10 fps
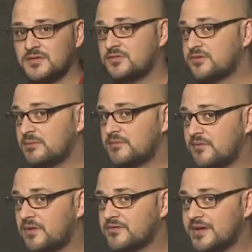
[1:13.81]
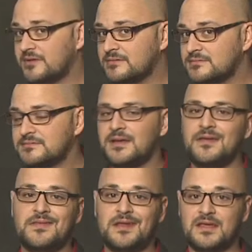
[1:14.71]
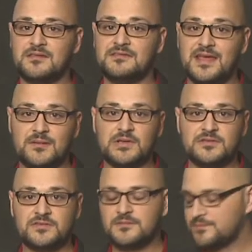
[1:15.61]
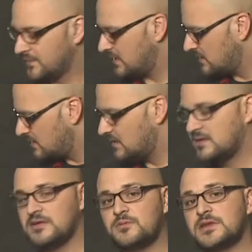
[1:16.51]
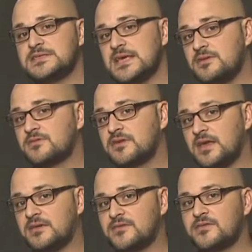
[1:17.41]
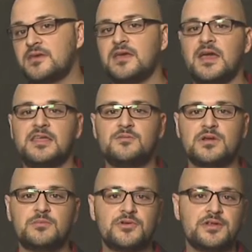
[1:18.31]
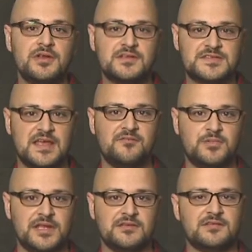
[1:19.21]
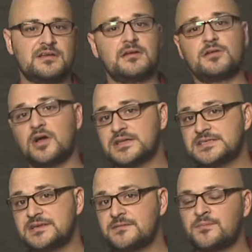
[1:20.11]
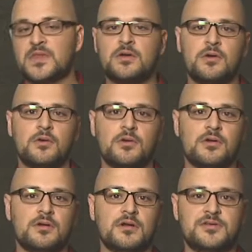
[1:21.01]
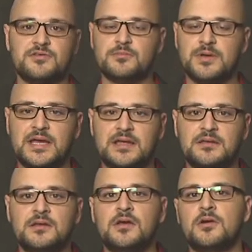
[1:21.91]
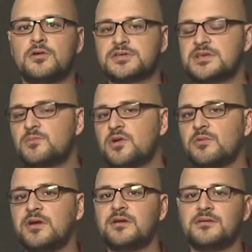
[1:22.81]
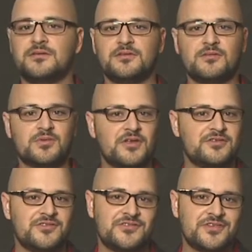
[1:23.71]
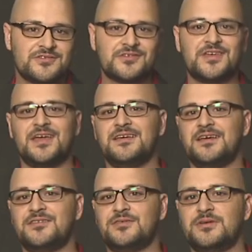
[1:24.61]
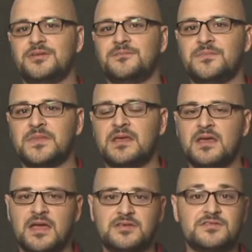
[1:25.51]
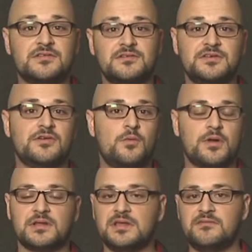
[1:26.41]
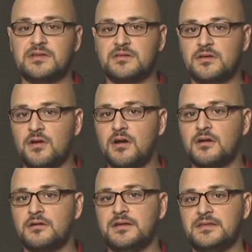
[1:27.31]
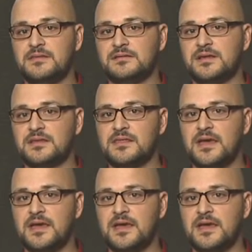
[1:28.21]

your trumpet falls out and then it gets damaged. Then you want to take your case and you want to put it in a safe place, like a closet or under your bed or somewhere where your little brothers and sisters can't get to it. And you certainly don't want to leave it in the car or anything like